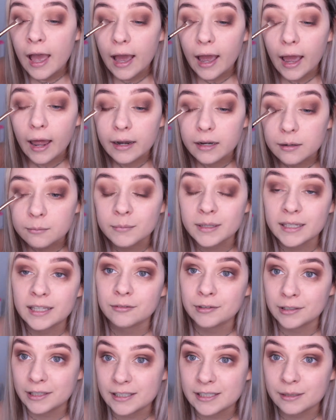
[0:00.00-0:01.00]
and make
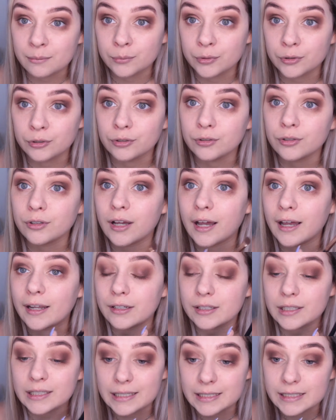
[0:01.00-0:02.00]
it really simple
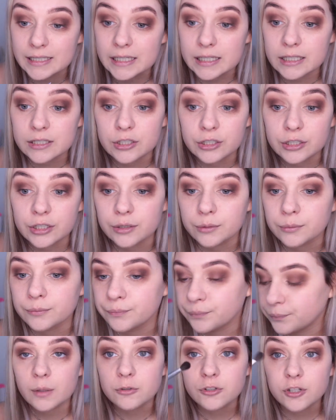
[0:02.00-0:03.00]
and easy to do.
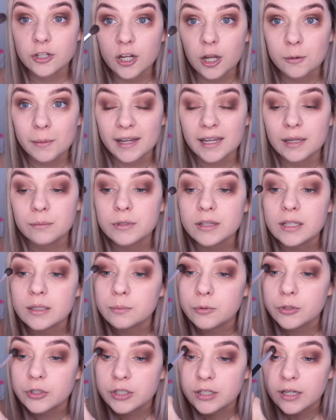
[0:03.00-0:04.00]
I'm just going to go back in with this
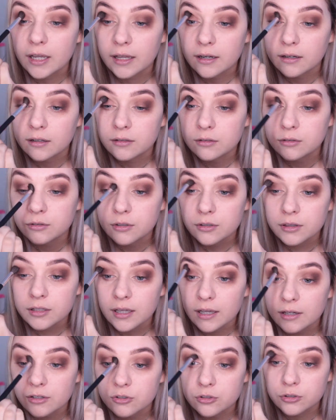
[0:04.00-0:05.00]
brush again,
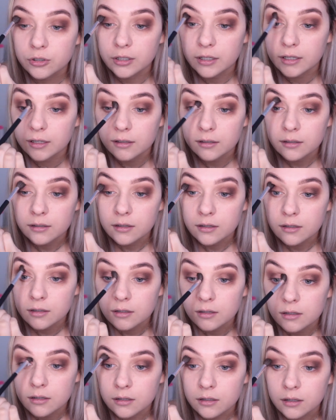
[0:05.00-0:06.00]
nothing extra on it,
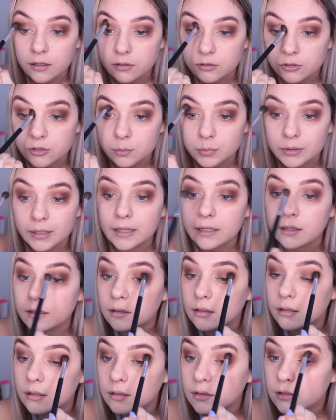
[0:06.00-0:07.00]
and just
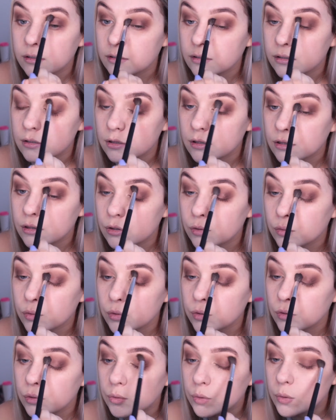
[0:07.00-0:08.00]
blend
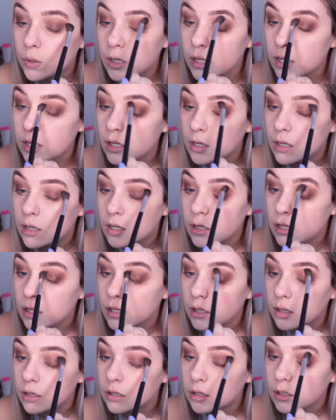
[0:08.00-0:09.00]
through
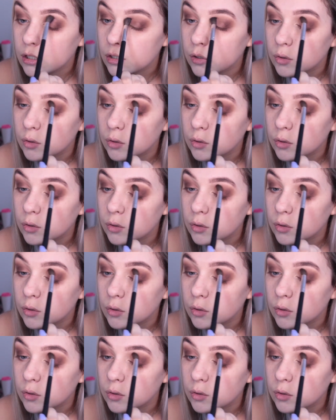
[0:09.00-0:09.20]
the